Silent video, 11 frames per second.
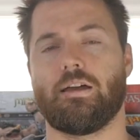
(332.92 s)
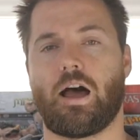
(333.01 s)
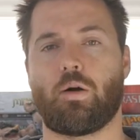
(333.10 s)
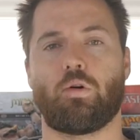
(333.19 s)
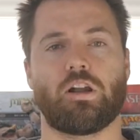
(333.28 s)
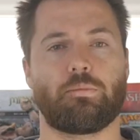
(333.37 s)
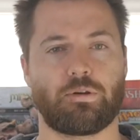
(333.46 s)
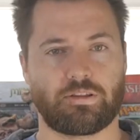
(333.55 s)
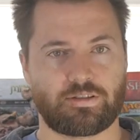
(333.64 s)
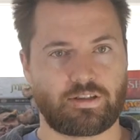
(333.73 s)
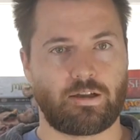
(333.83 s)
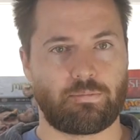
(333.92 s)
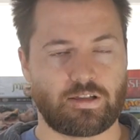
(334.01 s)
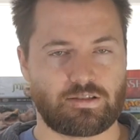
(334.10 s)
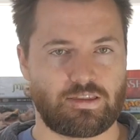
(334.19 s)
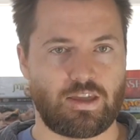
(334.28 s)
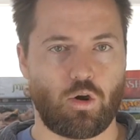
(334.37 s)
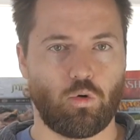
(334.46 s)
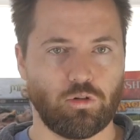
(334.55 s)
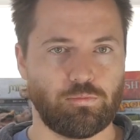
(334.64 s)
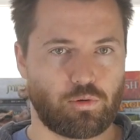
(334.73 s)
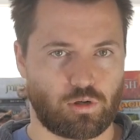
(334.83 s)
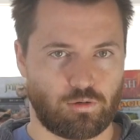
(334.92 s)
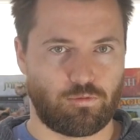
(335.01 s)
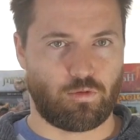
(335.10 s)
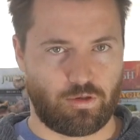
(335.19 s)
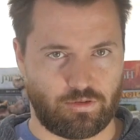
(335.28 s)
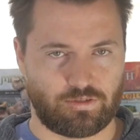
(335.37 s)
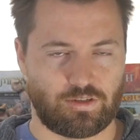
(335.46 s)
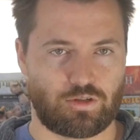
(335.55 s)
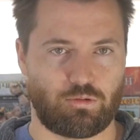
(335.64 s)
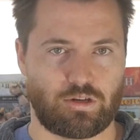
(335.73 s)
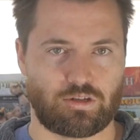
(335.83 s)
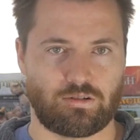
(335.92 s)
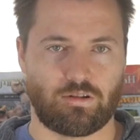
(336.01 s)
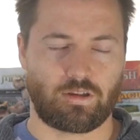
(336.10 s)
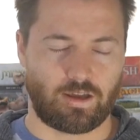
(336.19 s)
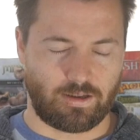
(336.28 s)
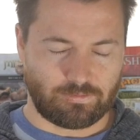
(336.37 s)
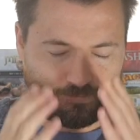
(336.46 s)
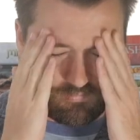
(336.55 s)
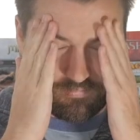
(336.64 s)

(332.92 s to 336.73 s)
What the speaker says: I wanted to bring this up, because of the old border foil situation, okay?